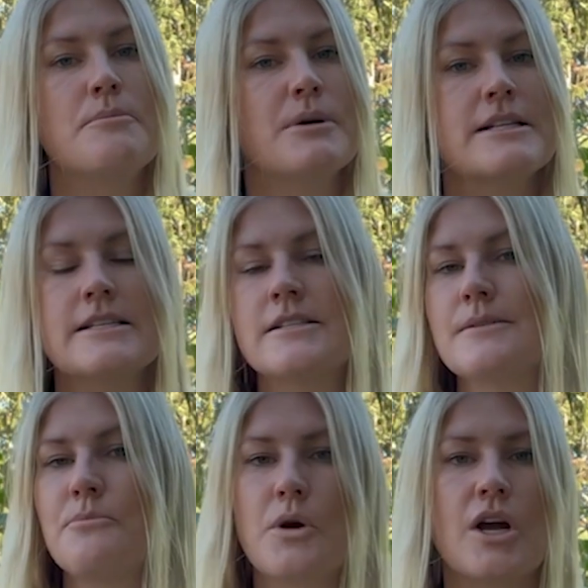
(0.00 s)
Brings in
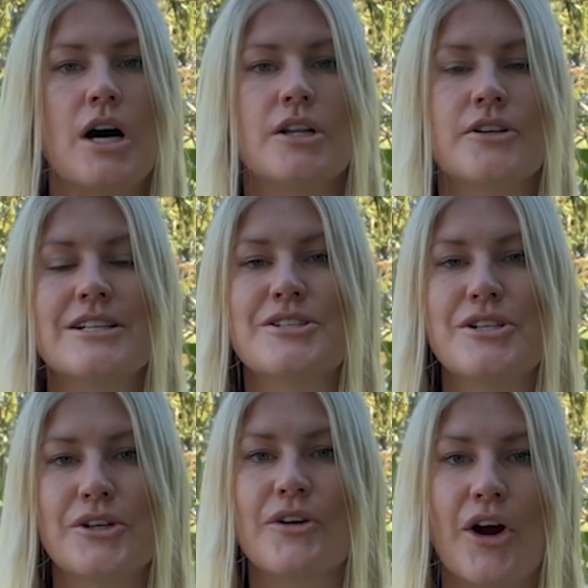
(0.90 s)
some more color into
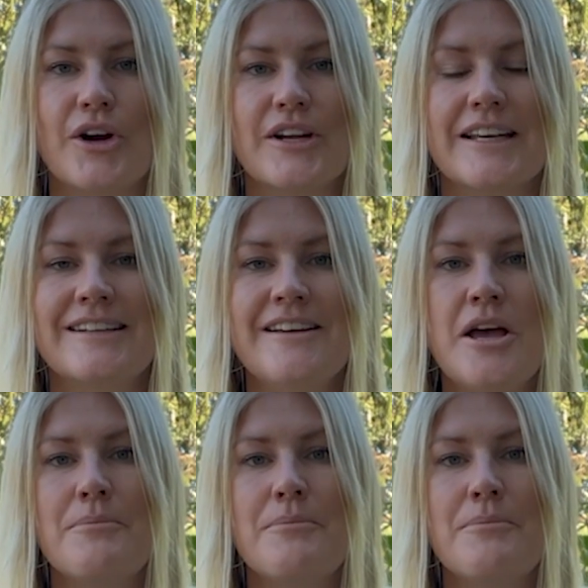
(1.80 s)
your garden.